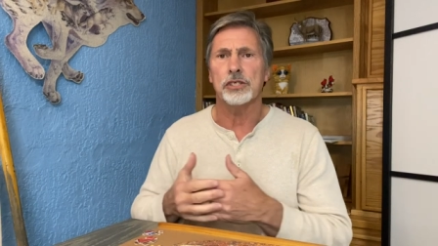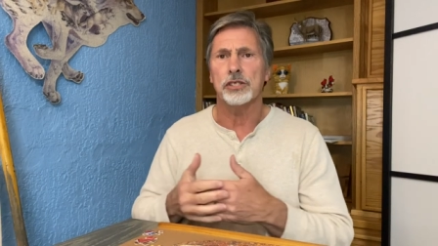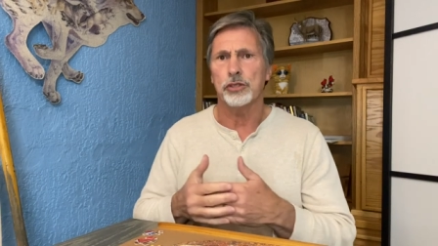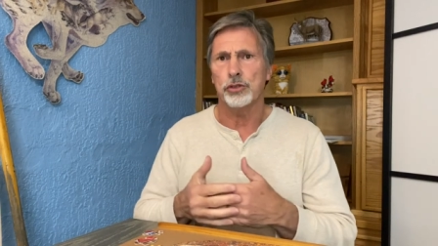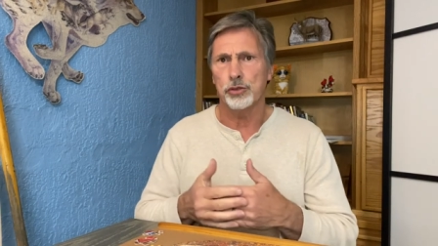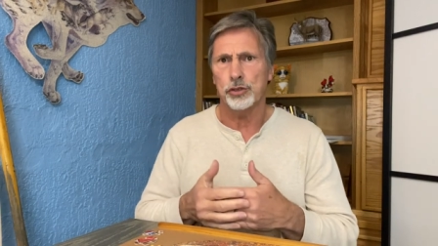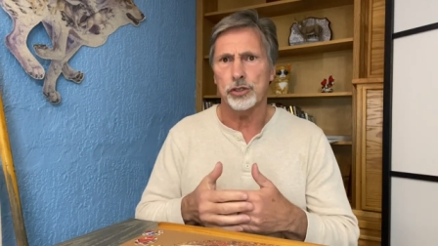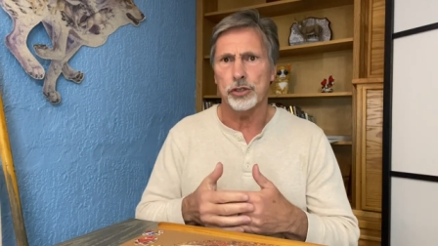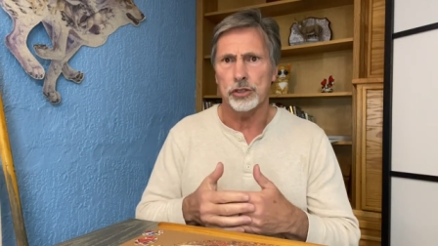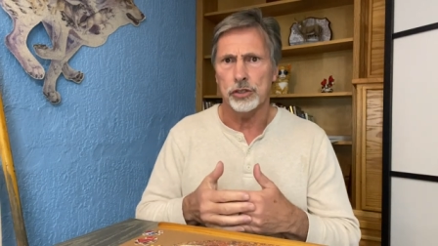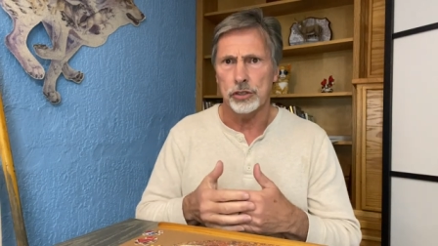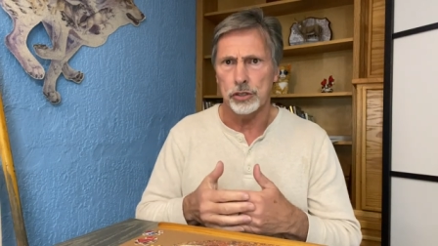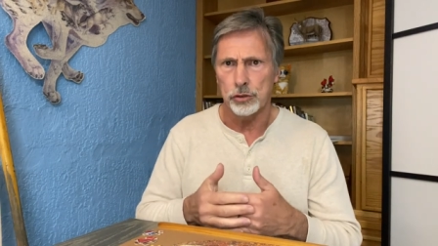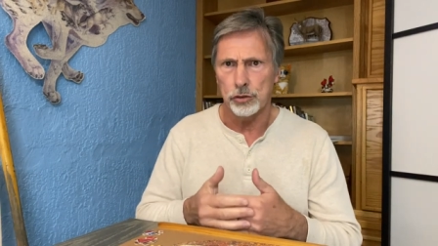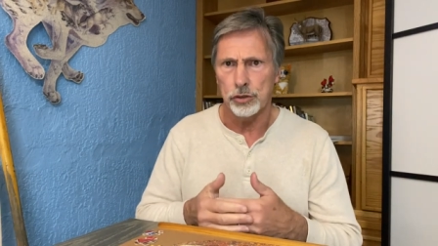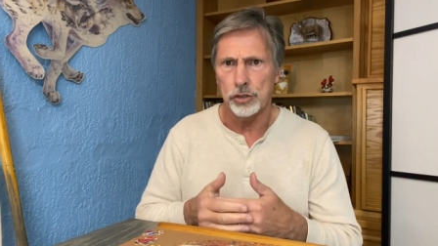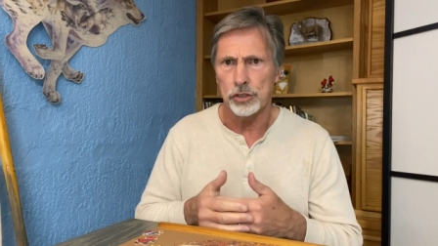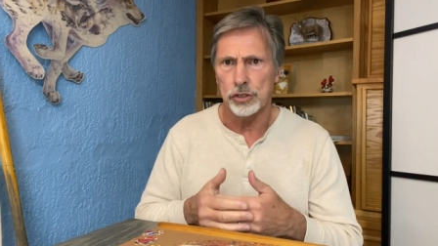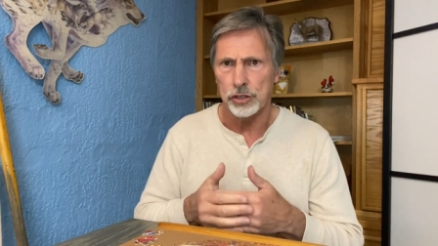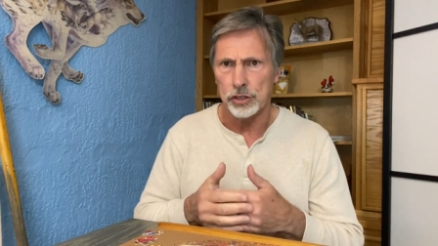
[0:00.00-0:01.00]
and you should you
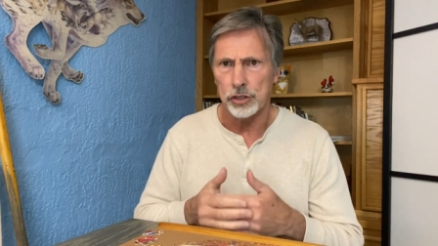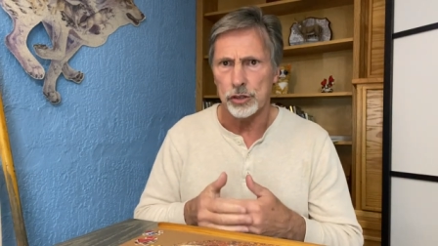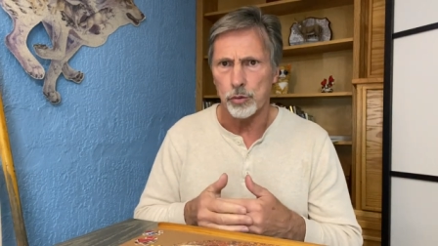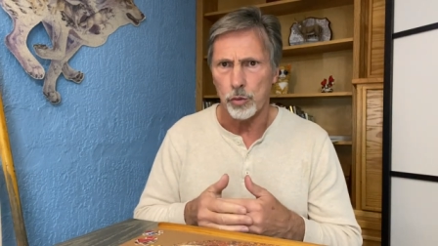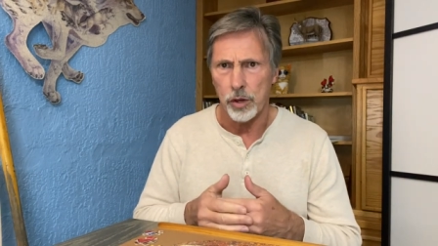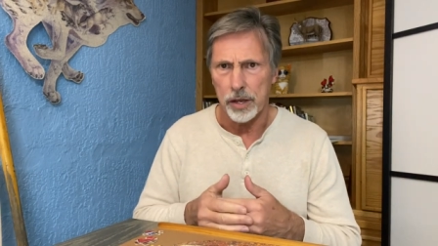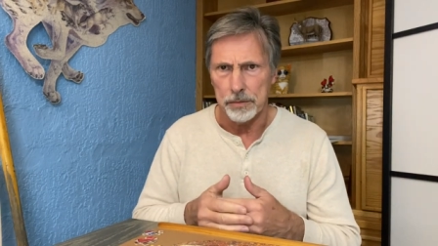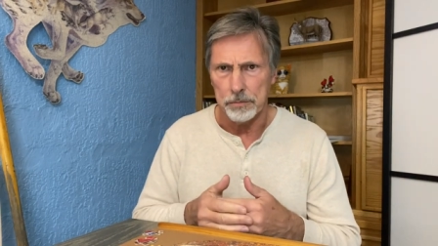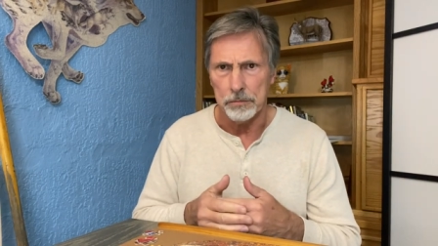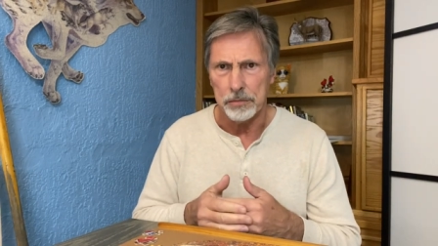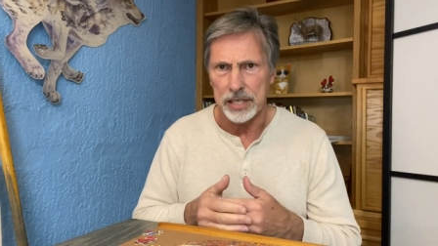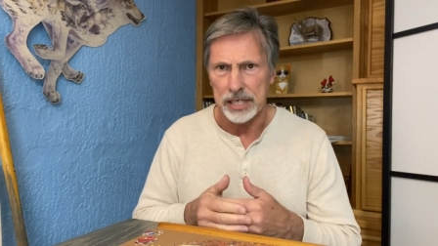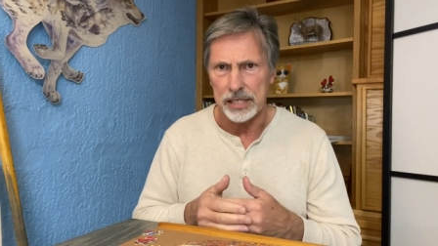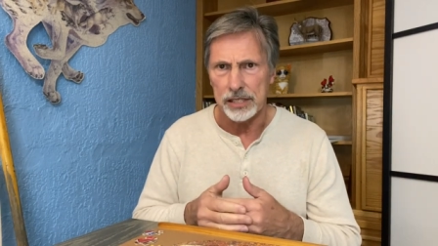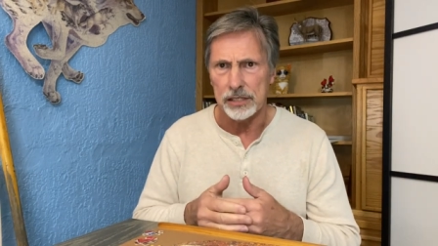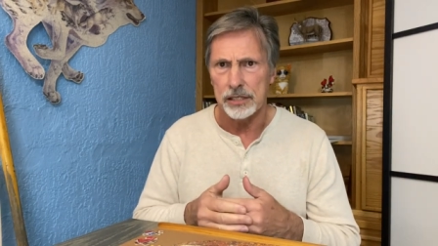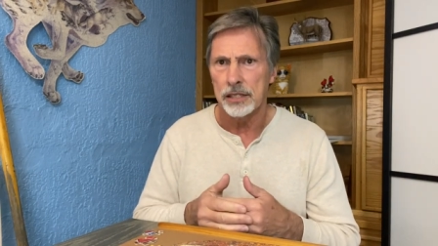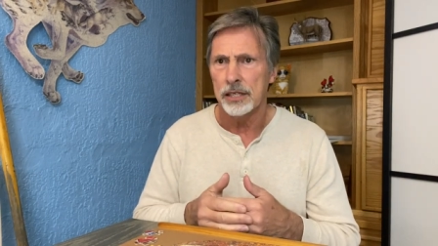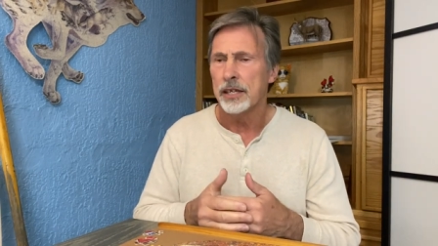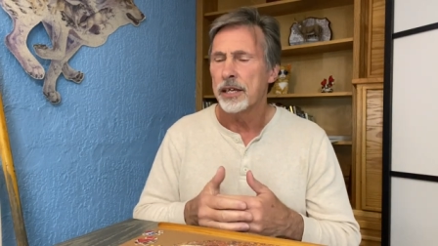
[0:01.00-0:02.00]
should just want
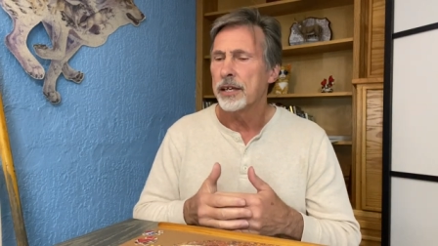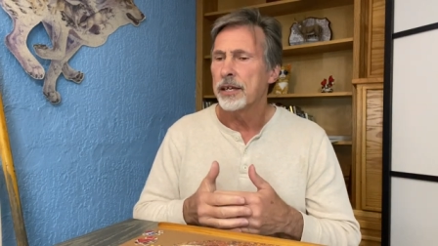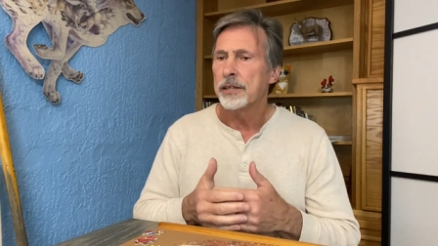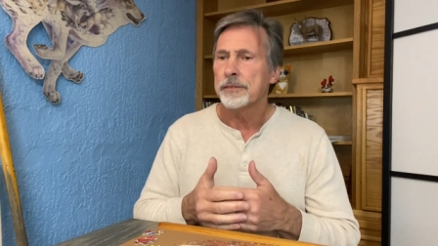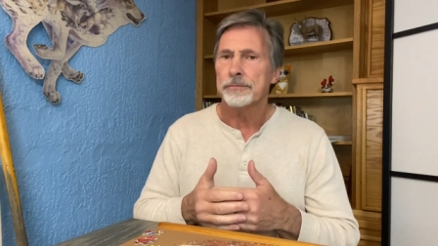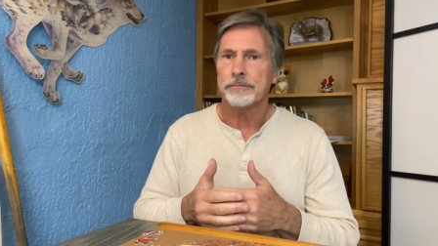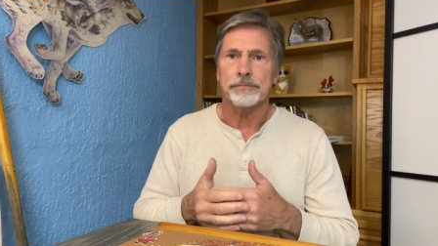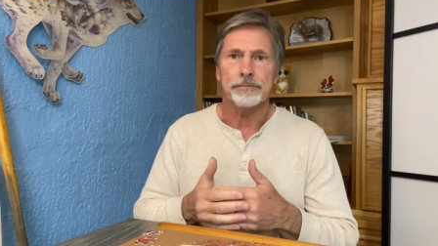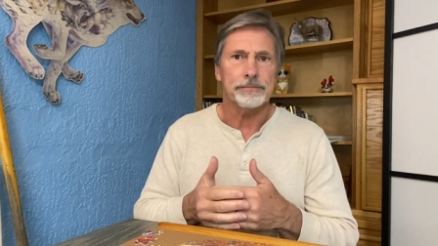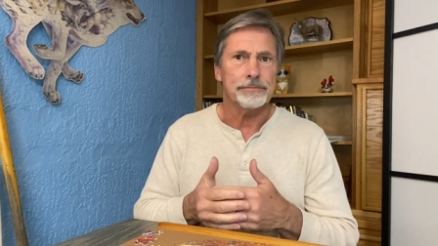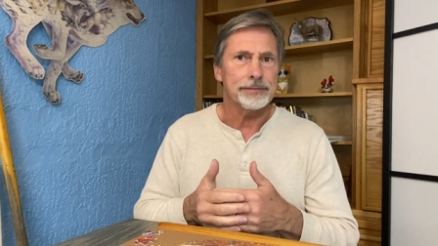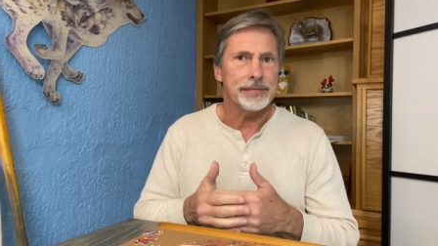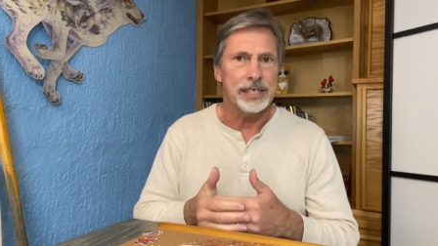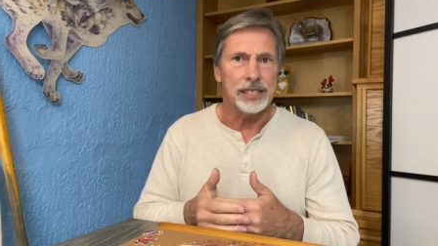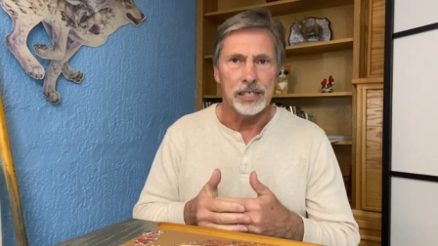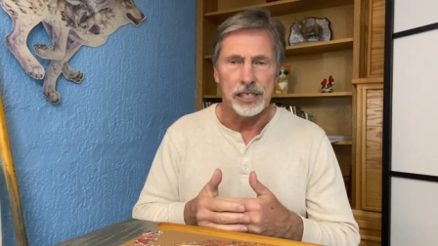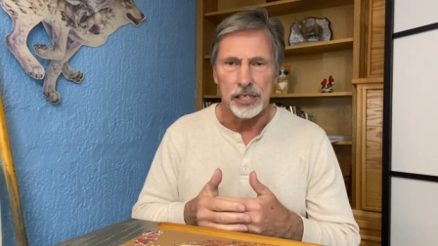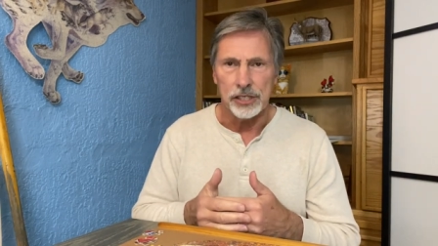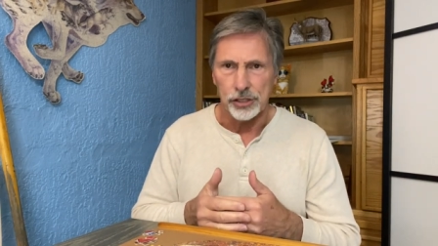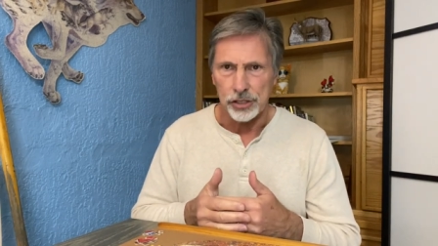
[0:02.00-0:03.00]
meat and
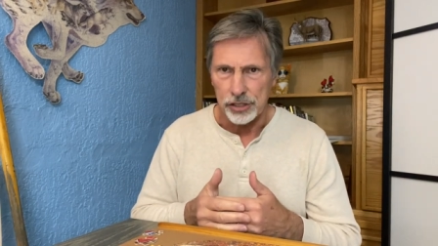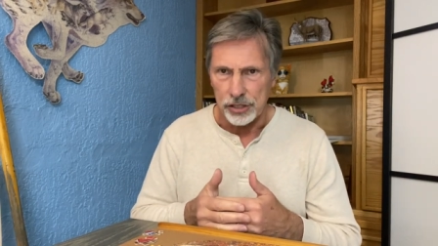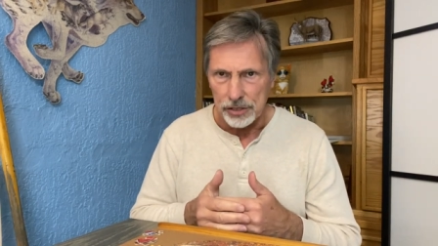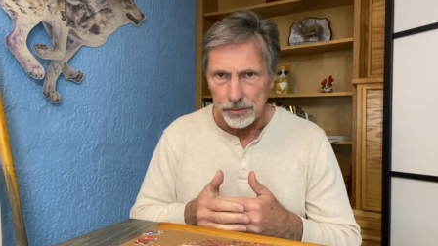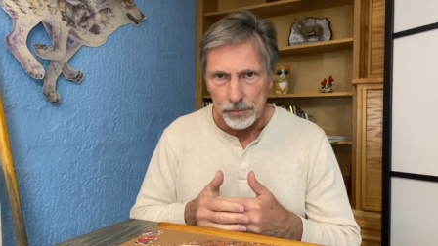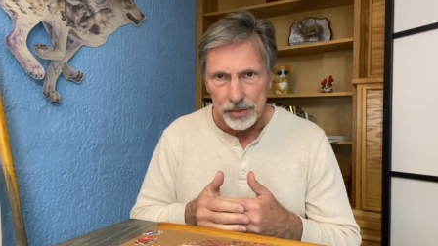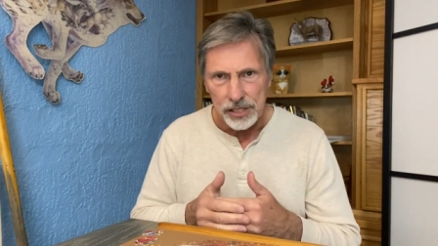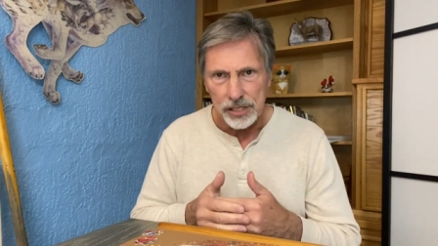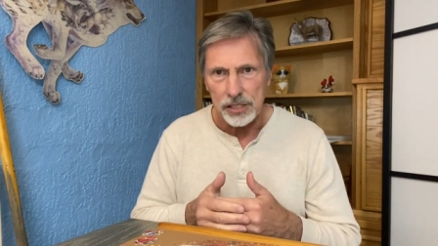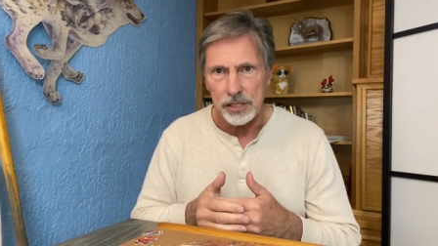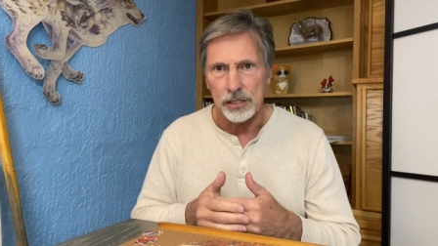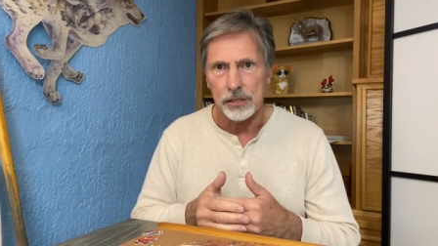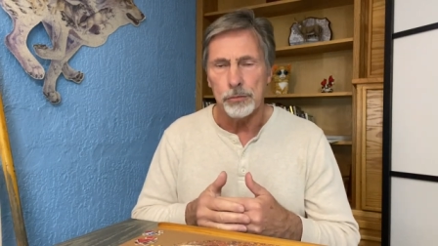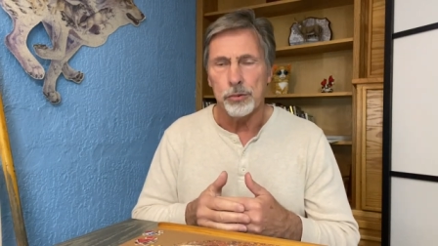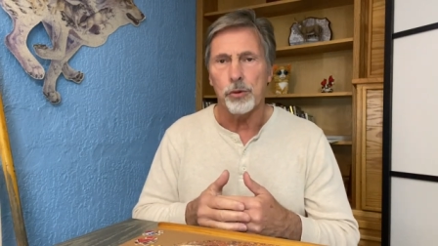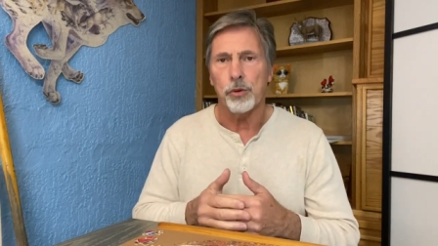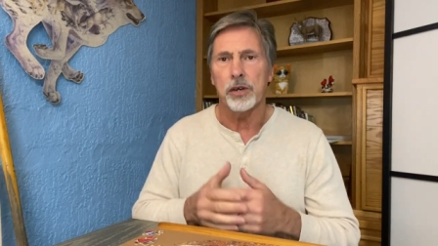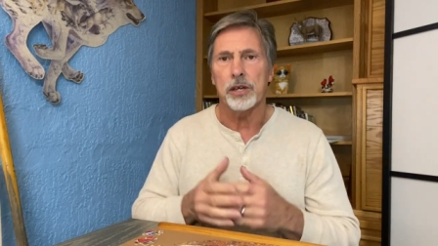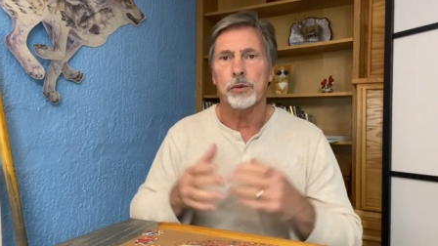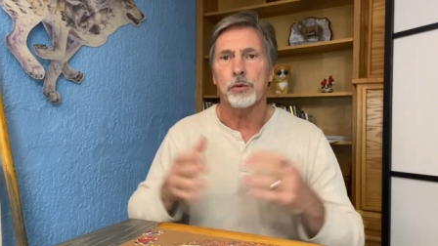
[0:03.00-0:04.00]
again, she's missing the
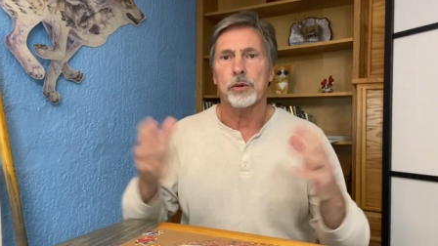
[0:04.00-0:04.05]
point.